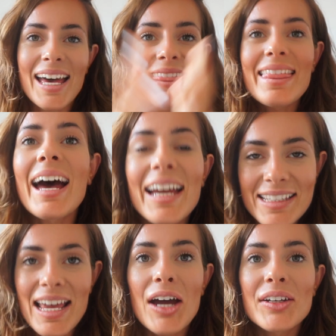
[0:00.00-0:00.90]
And that
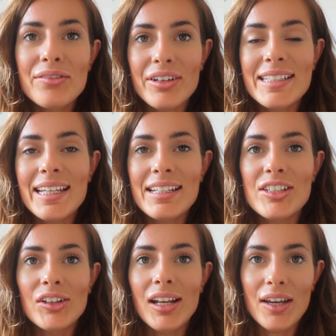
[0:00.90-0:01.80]
is how you fit it
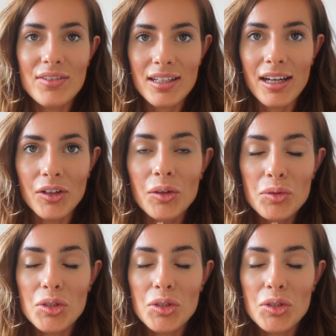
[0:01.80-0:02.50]
into your lifestyle.